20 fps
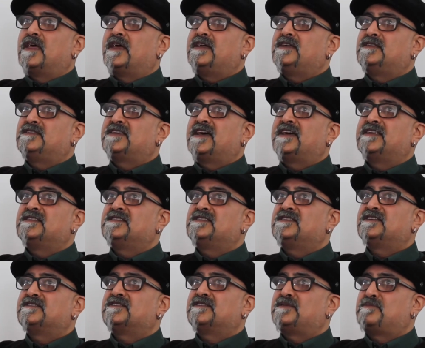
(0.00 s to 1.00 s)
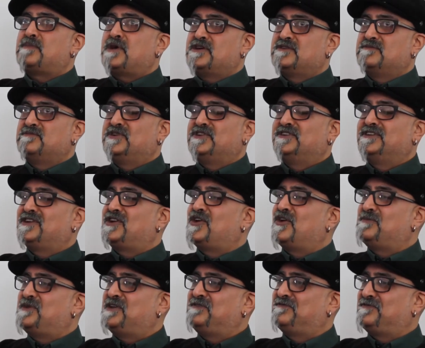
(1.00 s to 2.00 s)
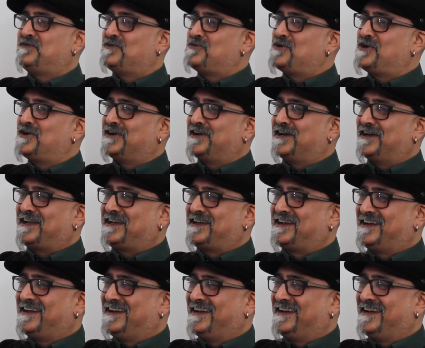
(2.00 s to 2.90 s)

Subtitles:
They tend to, at the moment, come in for work.